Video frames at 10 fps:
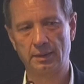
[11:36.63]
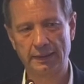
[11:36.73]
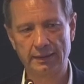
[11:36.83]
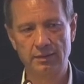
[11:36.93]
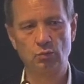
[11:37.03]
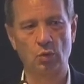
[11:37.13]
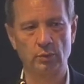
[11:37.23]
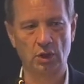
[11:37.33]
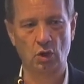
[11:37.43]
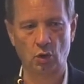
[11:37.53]
in what
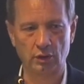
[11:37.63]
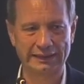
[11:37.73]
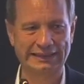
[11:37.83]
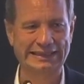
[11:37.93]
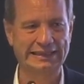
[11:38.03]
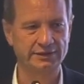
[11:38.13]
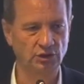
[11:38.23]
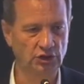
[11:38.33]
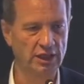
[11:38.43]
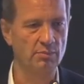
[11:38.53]
we call the
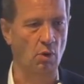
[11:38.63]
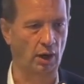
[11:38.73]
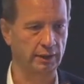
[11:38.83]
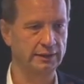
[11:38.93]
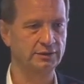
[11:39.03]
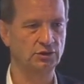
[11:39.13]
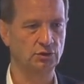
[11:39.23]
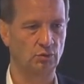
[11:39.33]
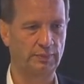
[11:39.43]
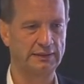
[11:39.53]
ESG markets,
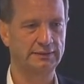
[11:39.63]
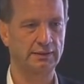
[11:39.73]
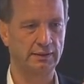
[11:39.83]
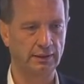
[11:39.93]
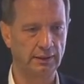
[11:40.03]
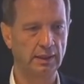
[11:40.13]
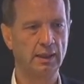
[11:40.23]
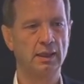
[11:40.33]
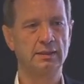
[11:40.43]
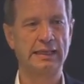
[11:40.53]
so basically
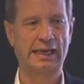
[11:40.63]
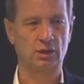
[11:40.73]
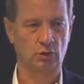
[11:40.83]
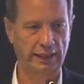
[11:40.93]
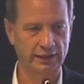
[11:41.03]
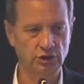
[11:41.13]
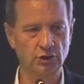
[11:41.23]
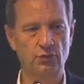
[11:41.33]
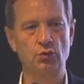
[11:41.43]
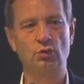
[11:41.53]
the
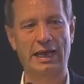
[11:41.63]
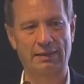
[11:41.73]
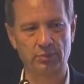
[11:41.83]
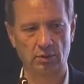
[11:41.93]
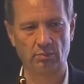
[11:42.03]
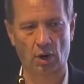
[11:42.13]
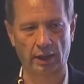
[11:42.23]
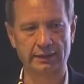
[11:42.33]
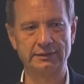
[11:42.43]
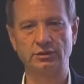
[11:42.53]
allocation through capital
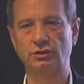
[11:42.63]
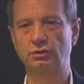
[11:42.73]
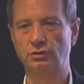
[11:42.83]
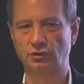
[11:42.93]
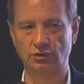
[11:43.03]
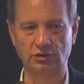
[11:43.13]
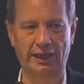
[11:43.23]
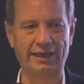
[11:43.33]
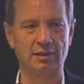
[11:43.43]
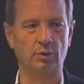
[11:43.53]
markets to
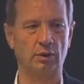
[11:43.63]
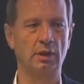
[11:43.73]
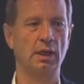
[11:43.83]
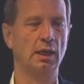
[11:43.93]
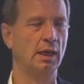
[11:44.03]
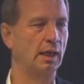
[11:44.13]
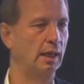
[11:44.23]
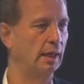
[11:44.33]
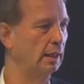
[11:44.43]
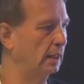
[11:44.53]
sustainable
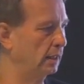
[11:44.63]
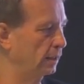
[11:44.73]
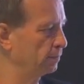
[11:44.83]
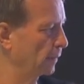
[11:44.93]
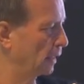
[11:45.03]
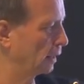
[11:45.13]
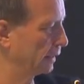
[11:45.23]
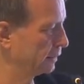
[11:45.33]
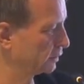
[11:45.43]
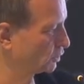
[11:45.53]

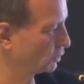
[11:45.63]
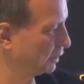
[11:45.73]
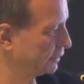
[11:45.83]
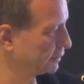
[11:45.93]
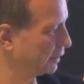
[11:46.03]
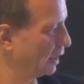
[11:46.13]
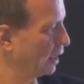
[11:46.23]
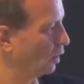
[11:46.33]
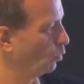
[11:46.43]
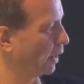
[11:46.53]
industries,
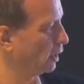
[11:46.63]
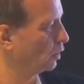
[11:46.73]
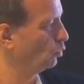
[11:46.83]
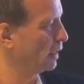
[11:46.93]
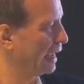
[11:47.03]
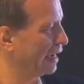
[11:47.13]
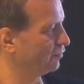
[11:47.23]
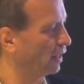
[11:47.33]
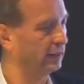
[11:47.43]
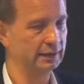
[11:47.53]
where we
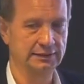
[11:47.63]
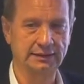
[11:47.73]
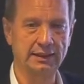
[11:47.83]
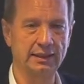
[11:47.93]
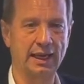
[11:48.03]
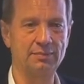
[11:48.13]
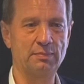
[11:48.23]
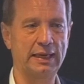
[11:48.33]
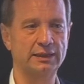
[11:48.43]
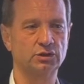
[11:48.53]
have seen a
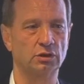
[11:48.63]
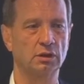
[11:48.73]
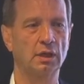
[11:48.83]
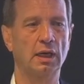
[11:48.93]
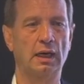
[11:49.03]
major